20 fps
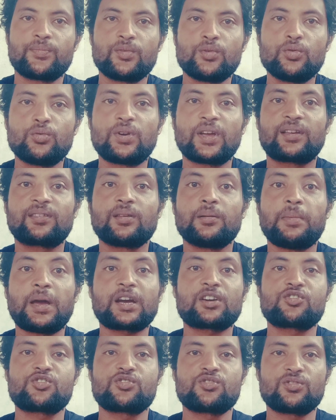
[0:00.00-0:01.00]
to take some
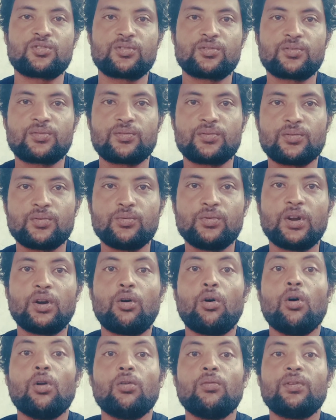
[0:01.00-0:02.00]
action. We are
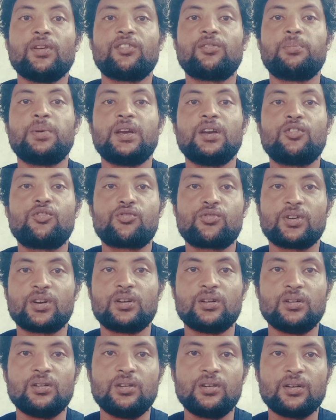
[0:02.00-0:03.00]
always being
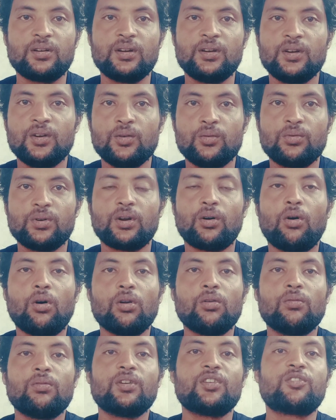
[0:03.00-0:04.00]
triggered, we are
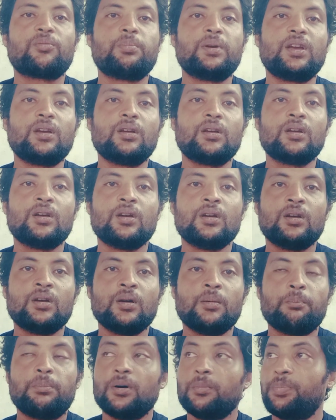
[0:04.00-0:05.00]
always being
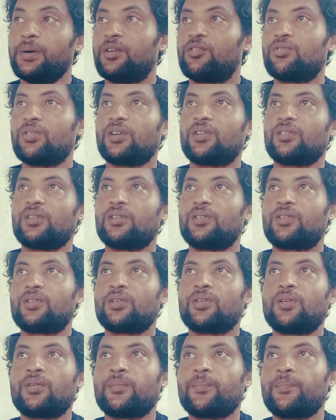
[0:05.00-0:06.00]
perpetrated,
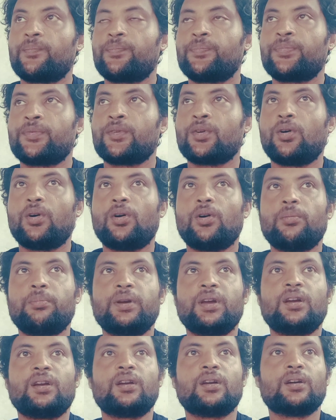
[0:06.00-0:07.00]
or
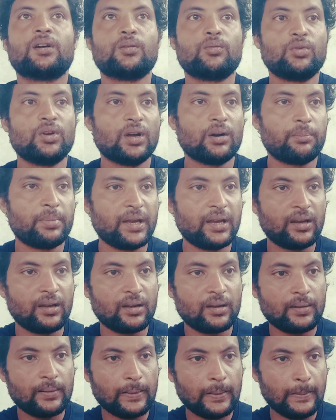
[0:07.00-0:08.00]
we are
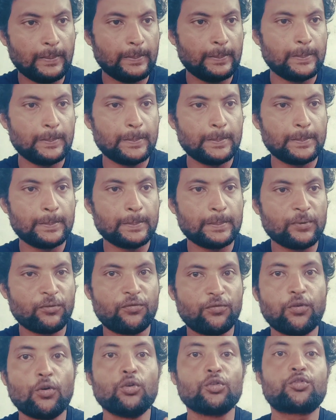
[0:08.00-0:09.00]
being
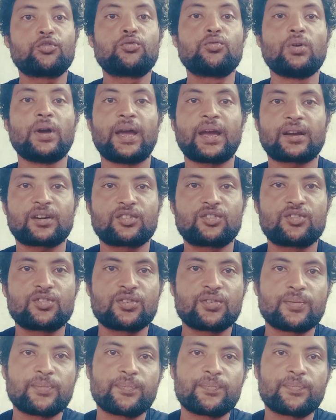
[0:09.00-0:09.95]
forced to act